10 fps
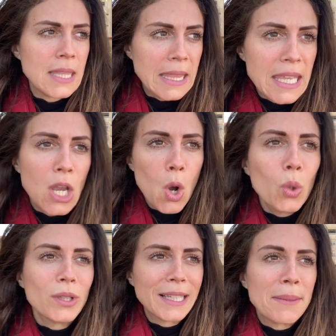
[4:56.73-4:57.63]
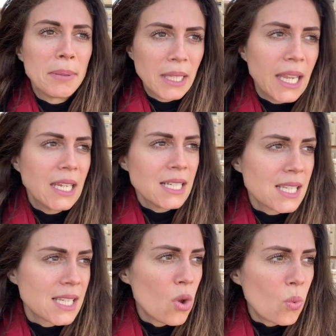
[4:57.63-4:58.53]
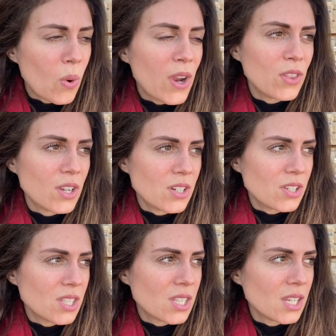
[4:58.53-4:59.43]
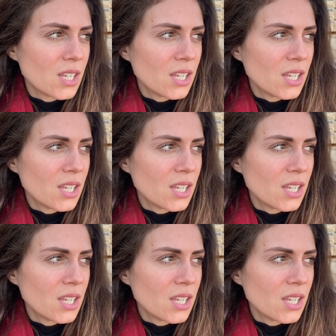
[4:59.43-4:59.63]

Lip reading: the only place where there's